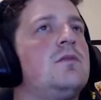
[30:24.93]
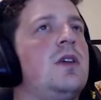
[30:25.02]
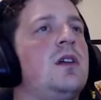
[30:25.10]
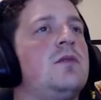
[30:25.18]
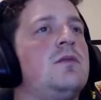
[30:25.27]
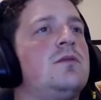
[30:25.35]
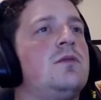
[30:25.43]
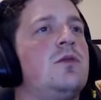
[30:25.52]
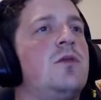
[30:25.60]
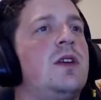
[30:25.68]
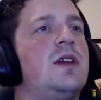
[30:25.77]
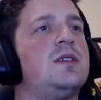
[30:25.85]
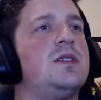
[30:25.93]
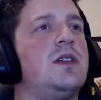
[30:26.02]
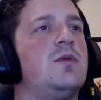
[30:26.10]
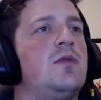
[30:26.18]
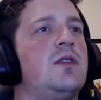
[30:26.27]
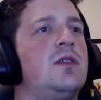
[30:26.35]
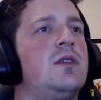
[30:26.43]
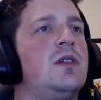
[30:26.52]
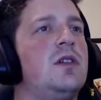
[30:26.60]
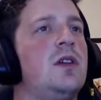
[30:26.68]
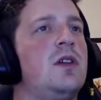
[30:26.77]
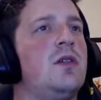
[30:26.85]
yeah, we'll wait and see what
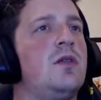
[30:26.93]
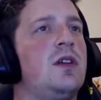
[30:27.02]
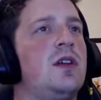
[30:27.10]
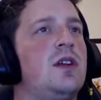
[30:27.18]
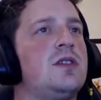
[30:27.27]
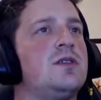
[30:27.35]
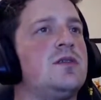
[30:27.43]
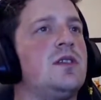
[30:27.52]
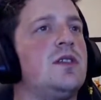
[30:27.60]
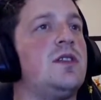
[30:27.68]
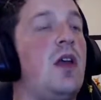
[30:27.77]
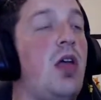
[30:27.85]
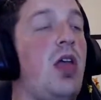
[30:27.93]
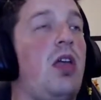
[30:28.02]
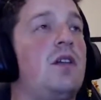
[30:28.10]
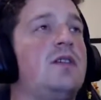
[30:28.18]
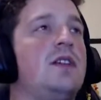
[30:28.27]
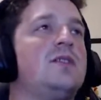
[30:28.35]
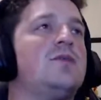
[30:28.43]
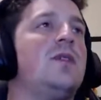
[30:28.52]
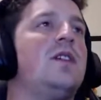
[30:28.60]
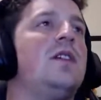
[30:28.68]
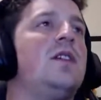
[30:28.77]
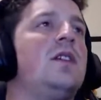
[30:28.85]
he does
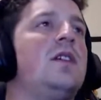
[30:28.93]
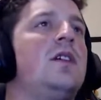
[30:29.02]
with it.